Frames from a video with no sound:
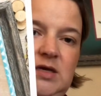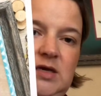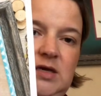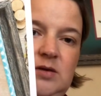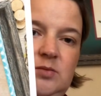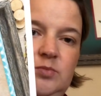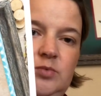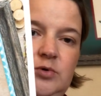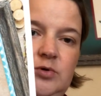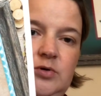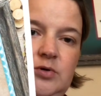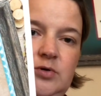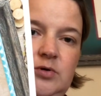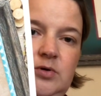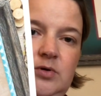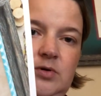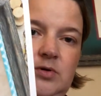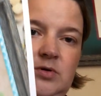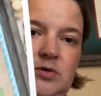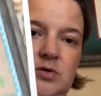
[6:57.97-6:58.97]

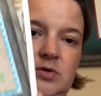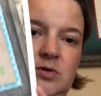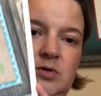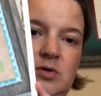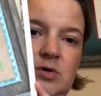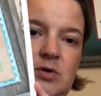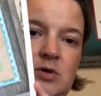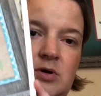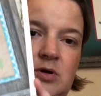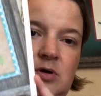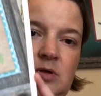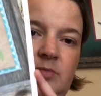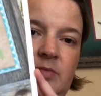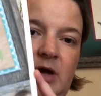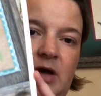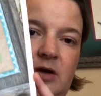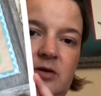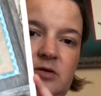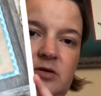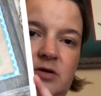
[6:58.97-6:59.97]
Camper
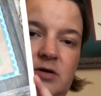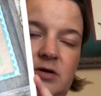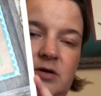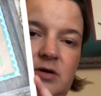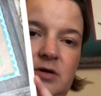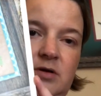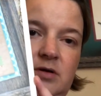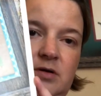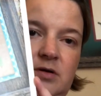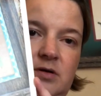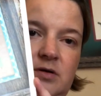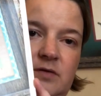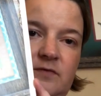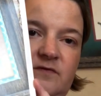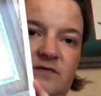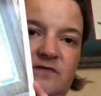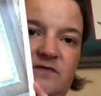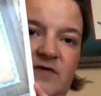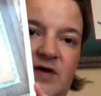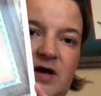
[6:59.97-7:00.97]
pattern
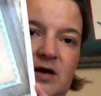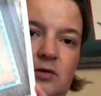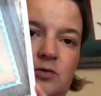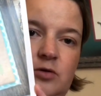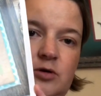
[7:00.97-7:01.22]
from Fat